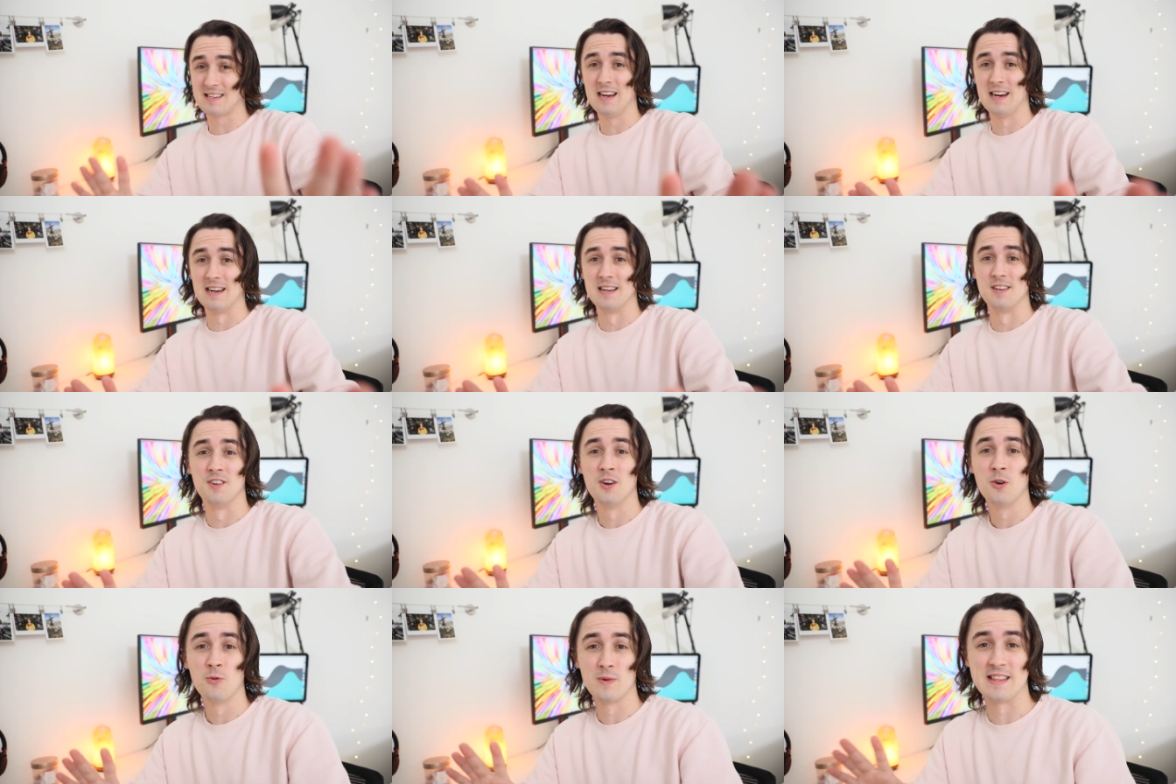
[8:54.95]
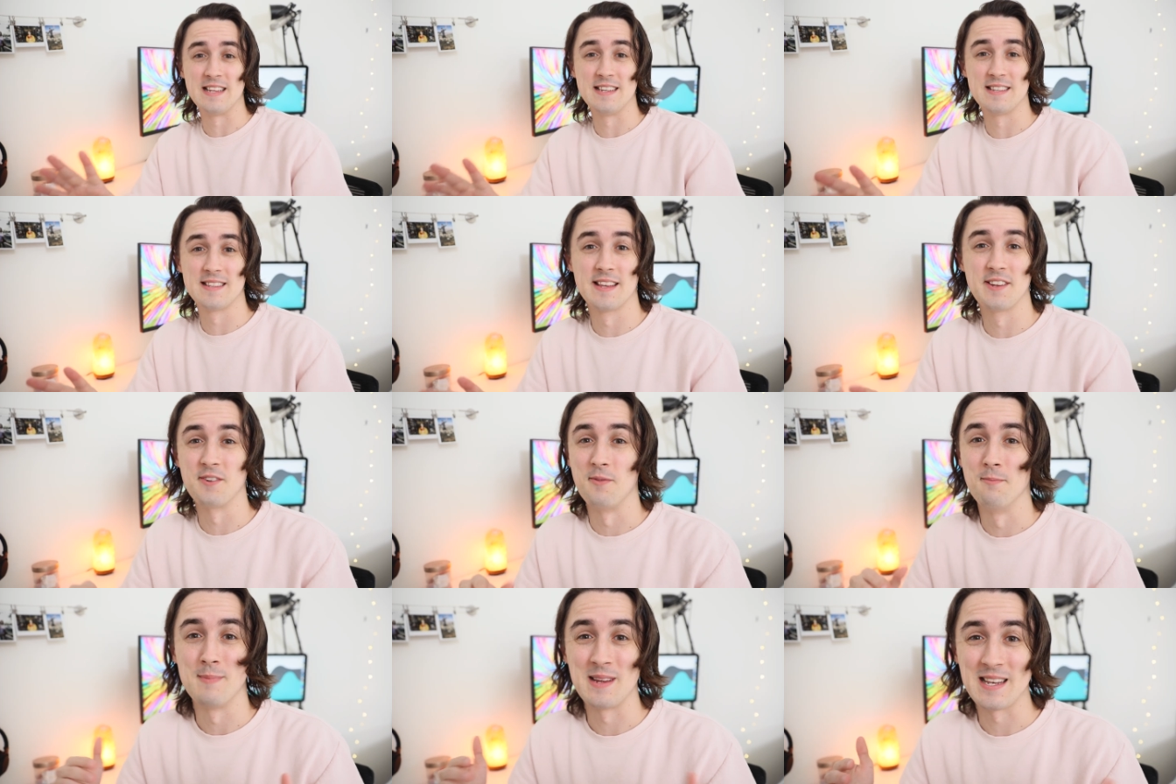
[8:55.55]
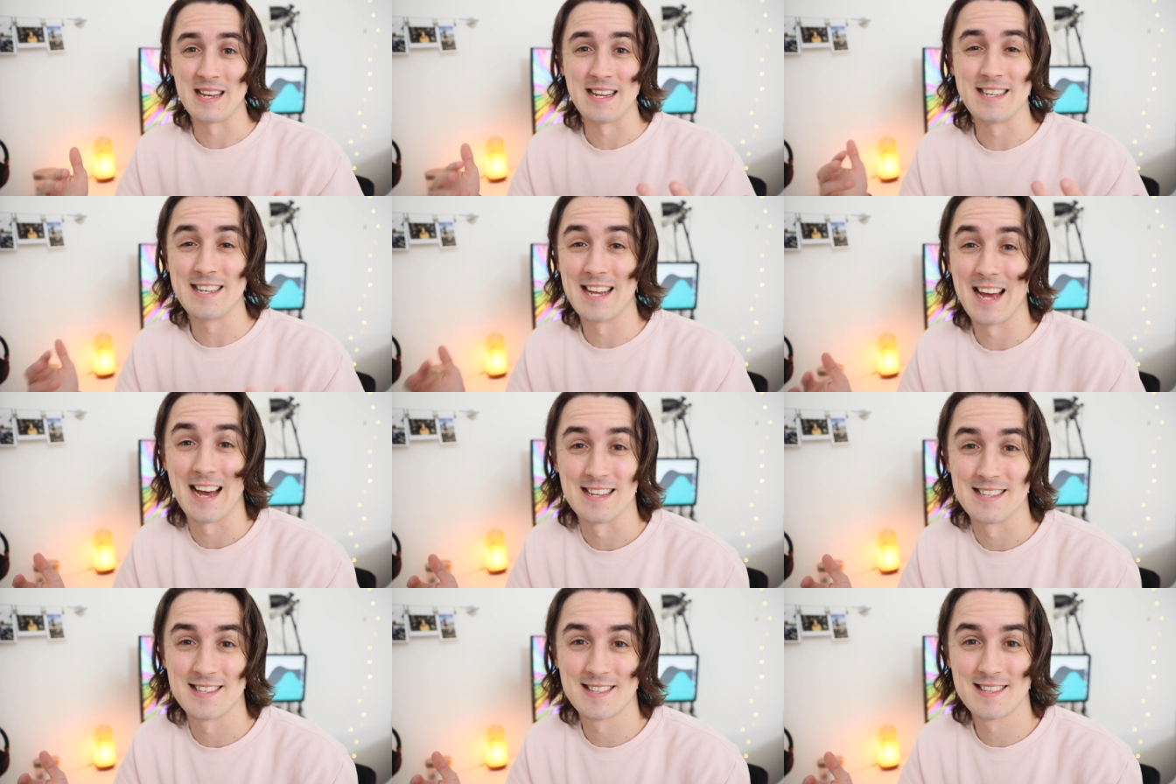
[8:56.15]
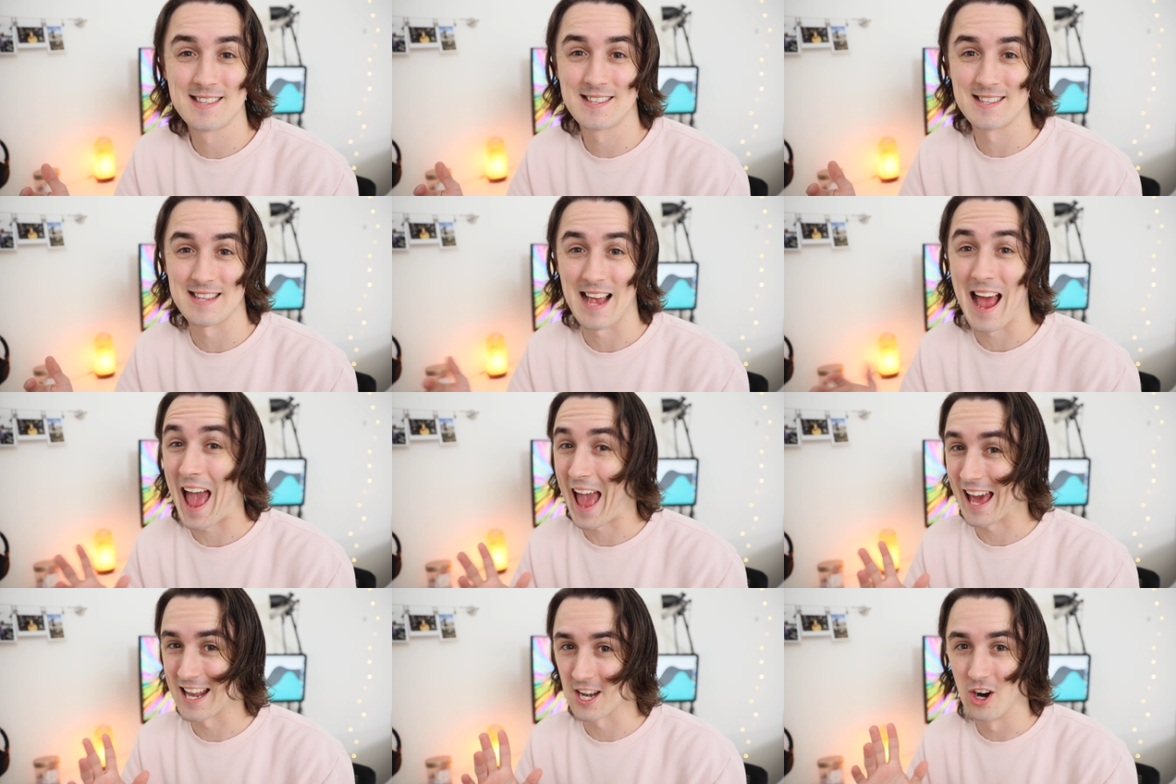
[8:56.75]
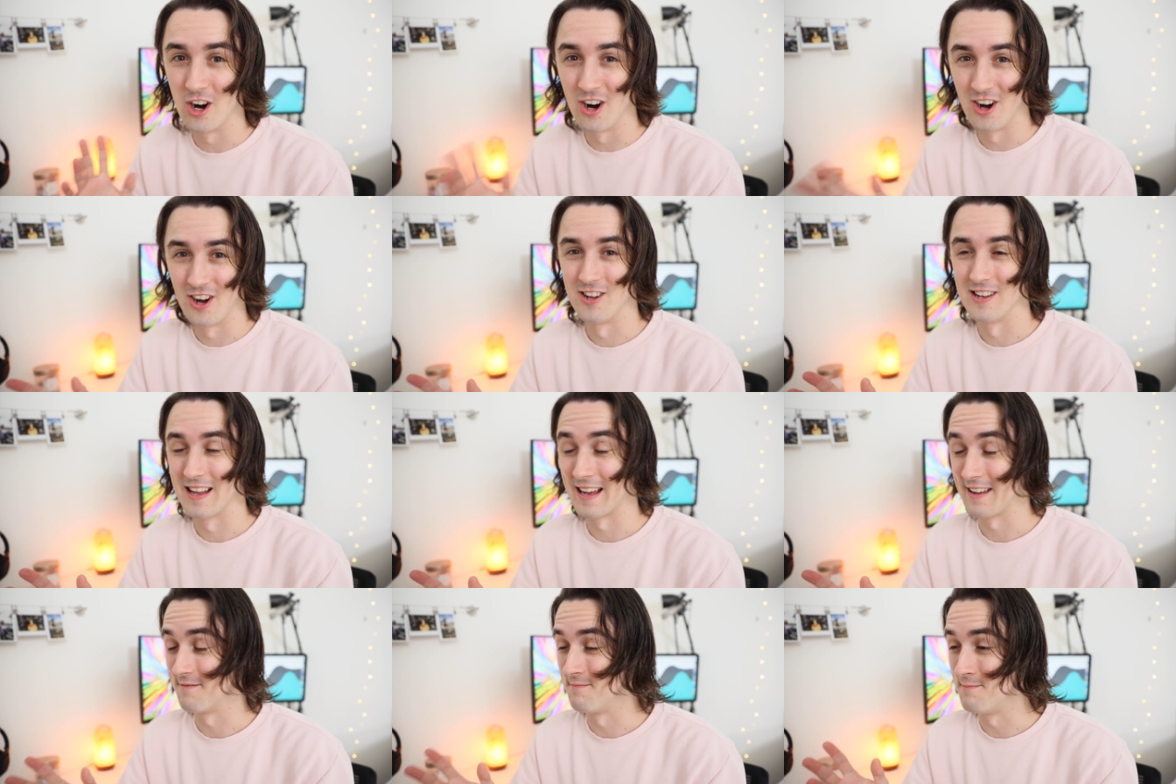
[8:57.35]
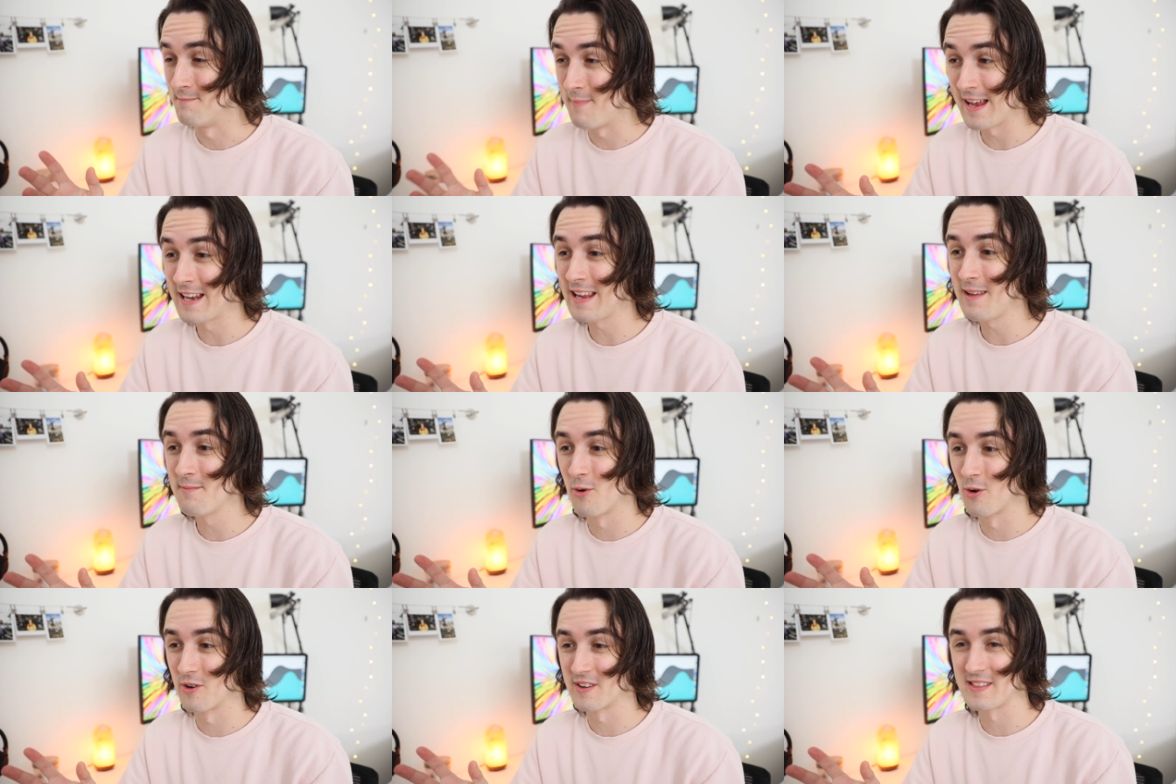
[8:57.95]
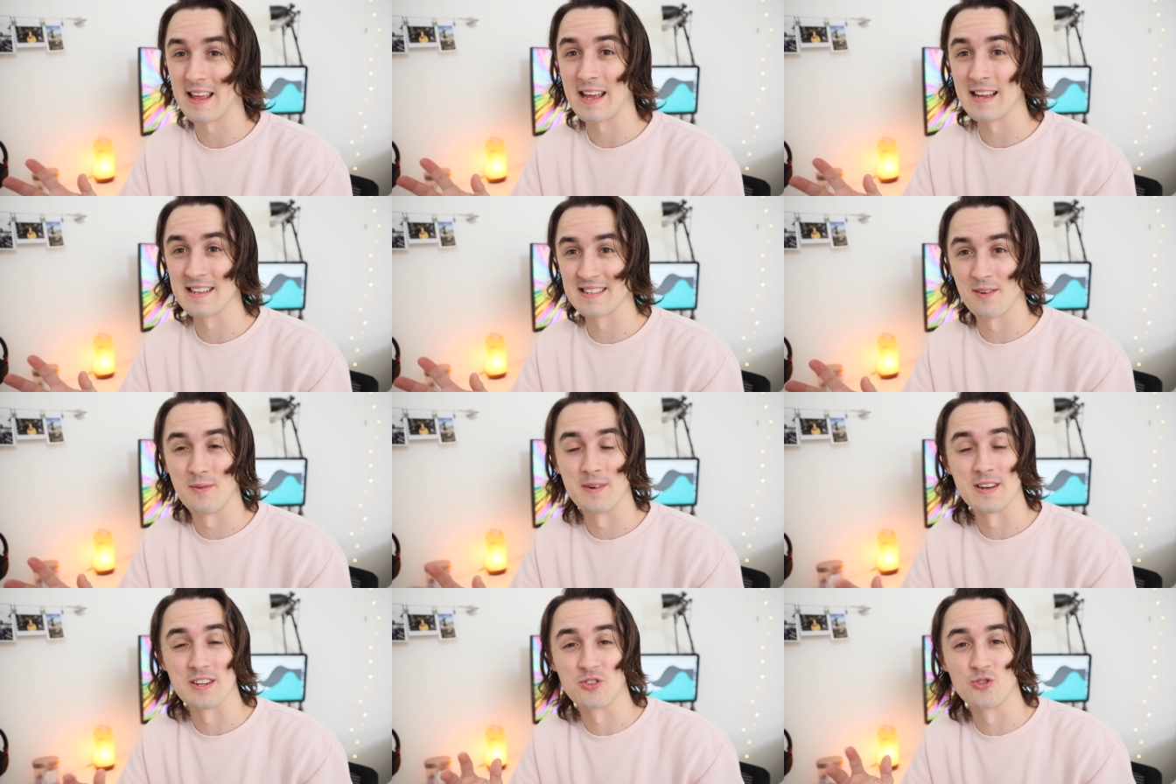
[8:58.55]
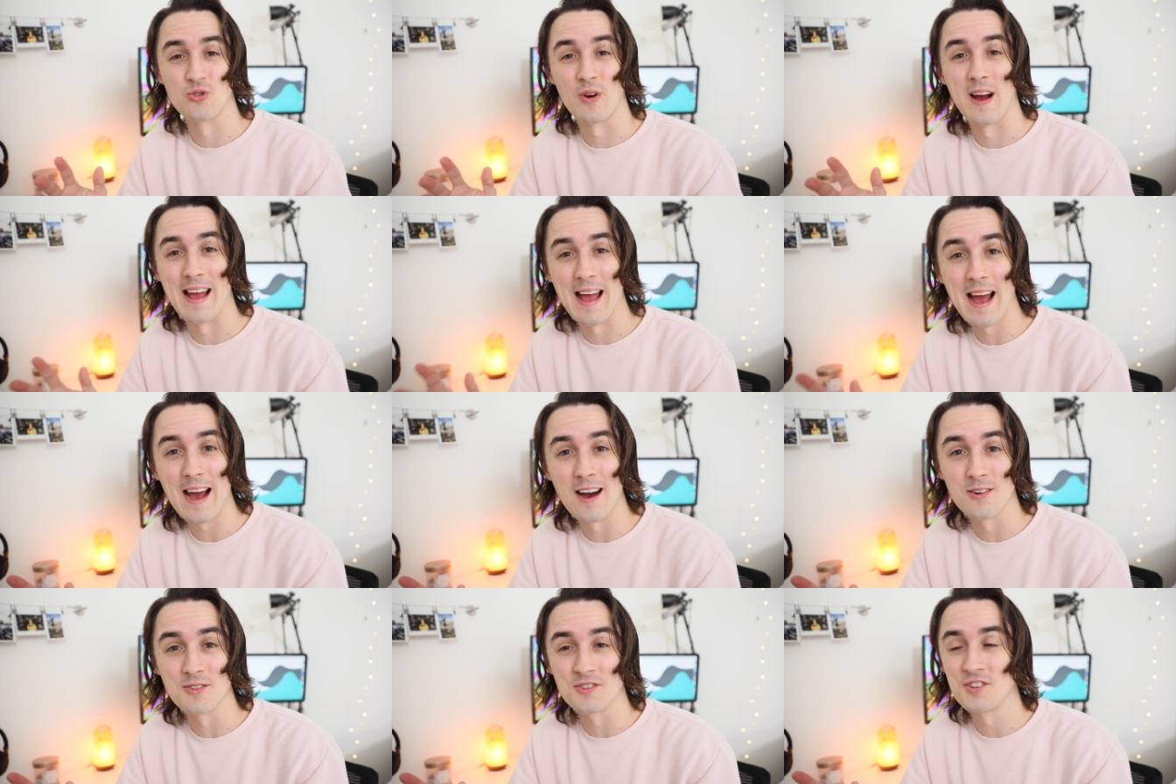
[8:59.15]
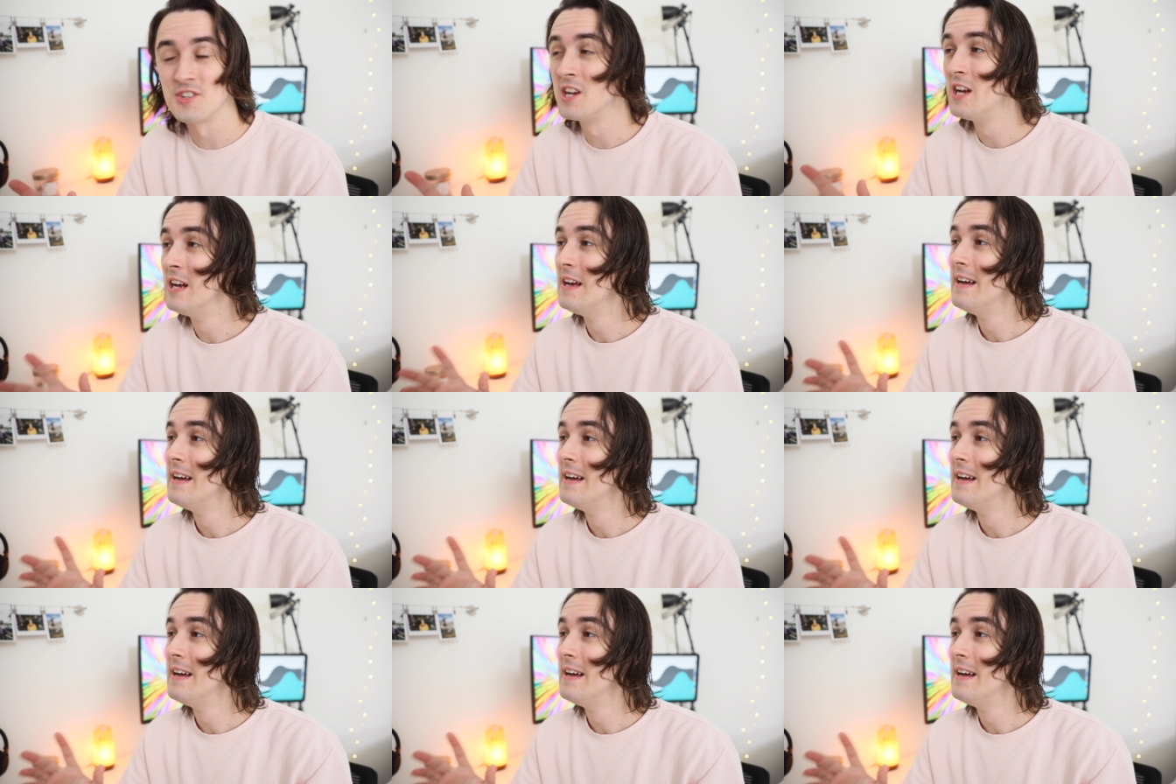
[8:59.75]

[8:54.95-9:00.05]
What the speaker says: done with these little mini tests at all. I have many more things I want to try out.